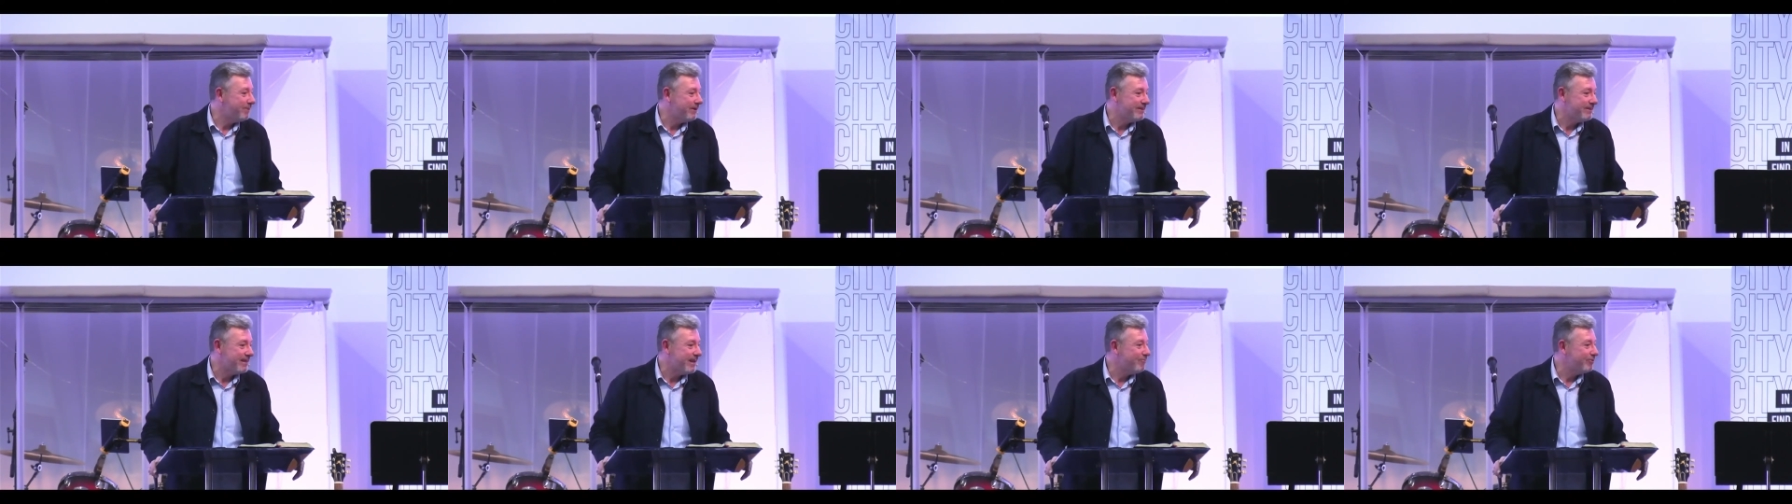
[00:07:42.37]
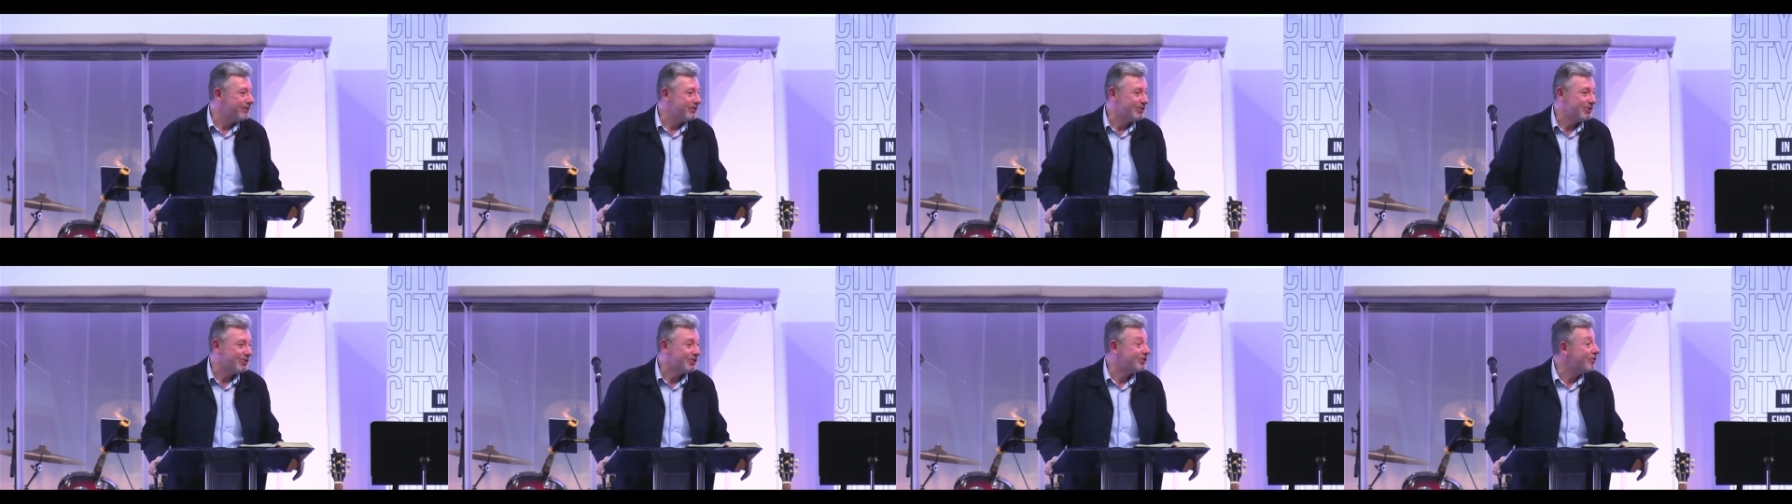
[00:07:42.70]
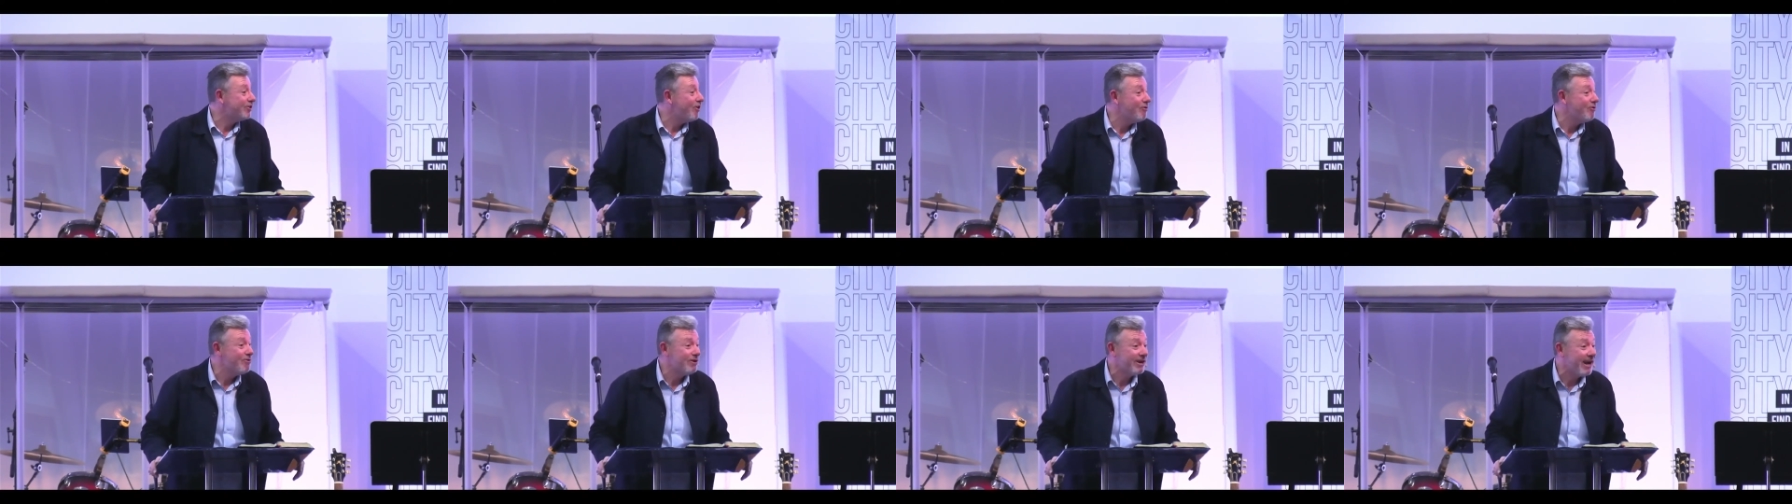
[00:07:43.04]
They were
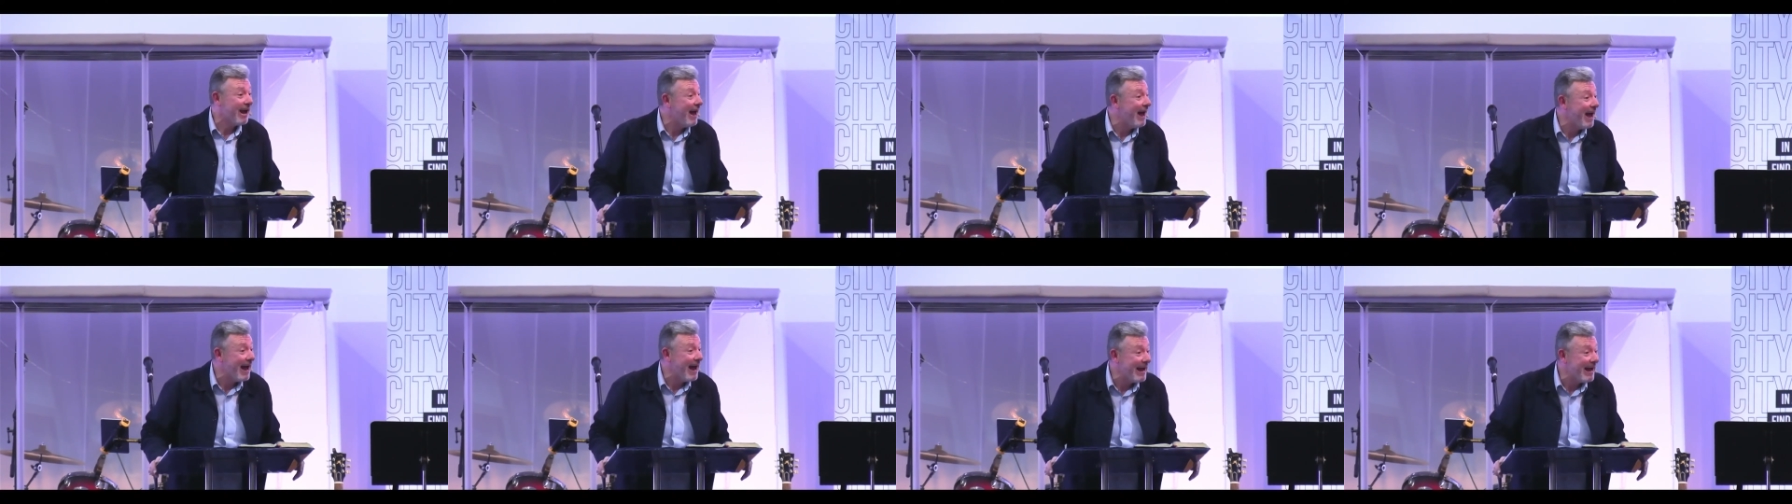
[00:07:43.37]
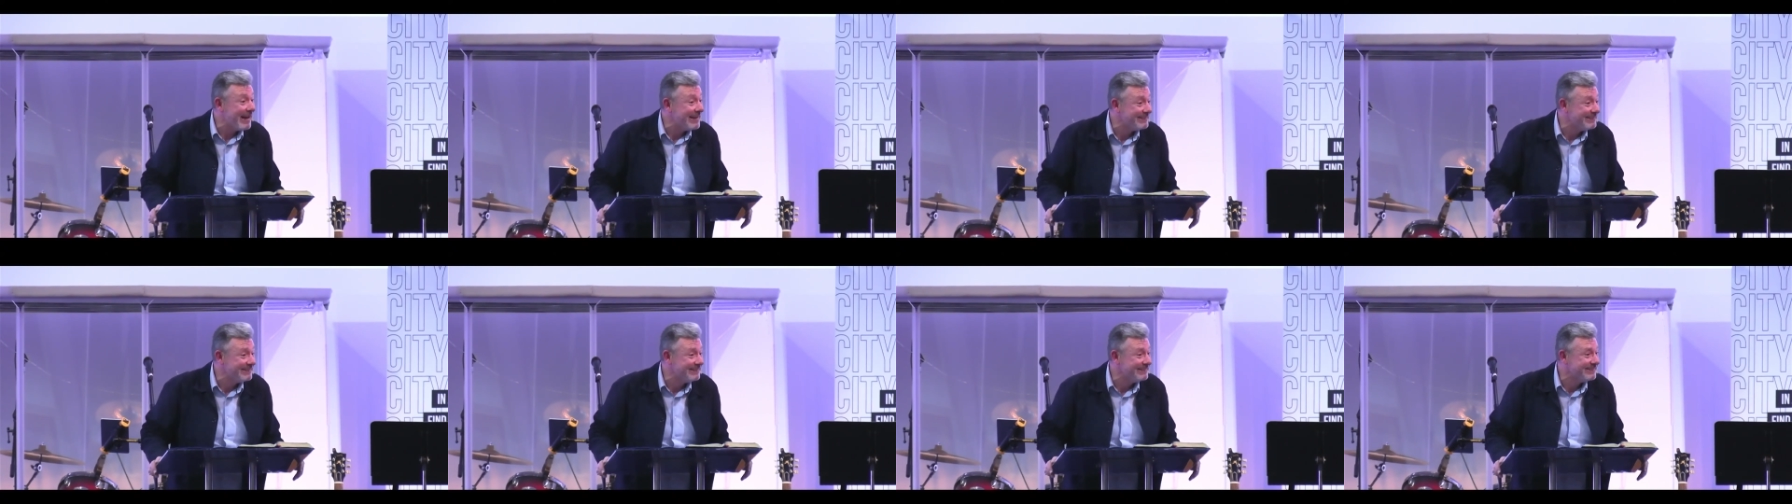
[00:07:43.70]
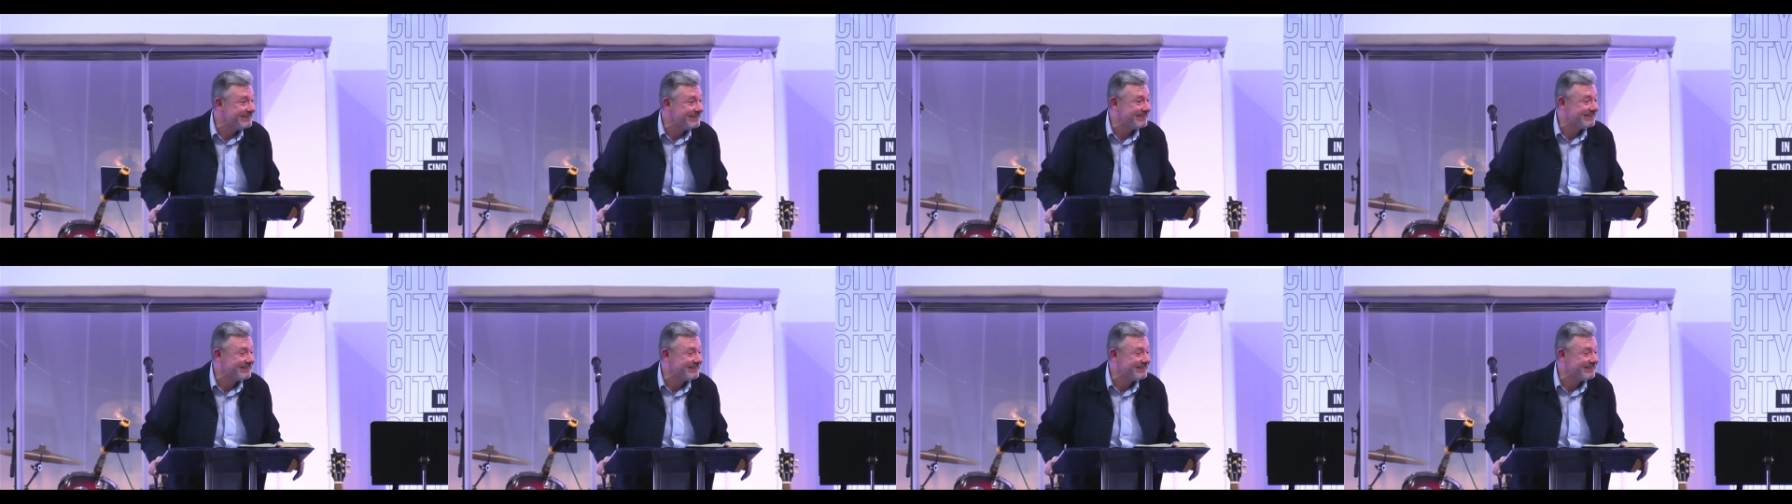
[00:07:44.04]
so kind.